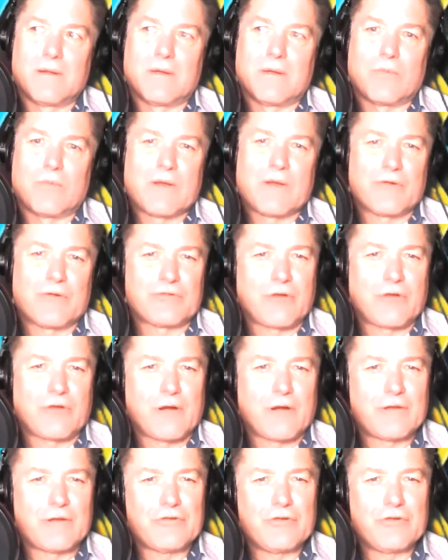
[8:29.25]
when I was
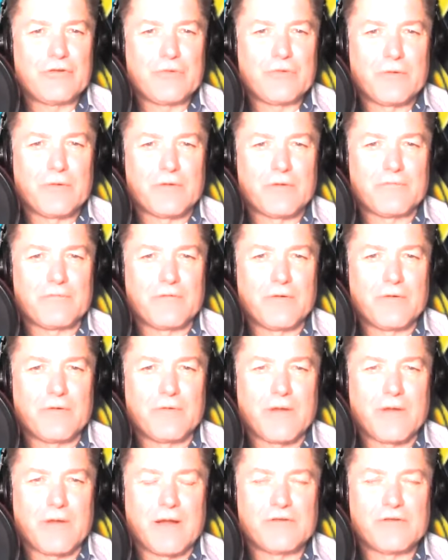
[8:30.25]
talking to you on the phone,
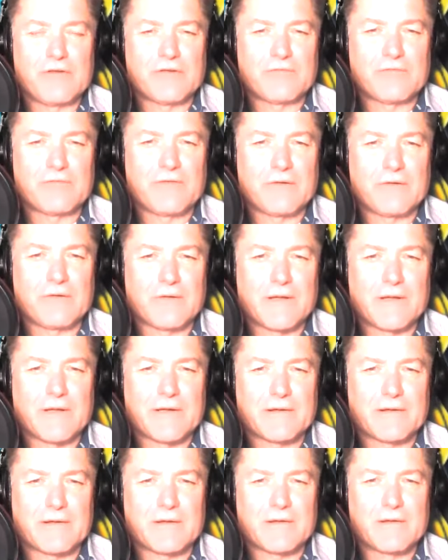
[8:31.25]
I just felt like
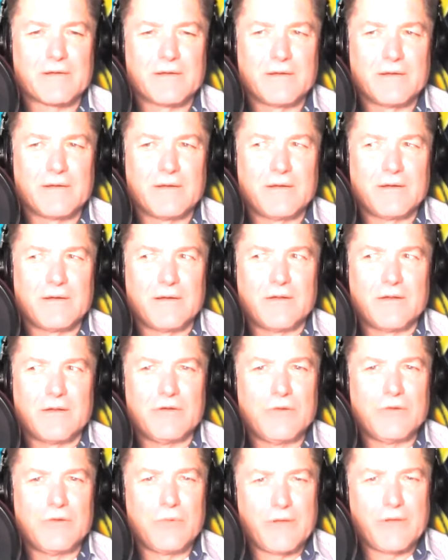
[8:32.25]

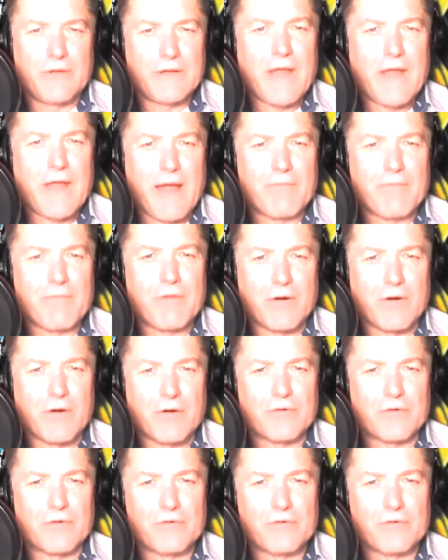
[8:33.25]
you did have the heart.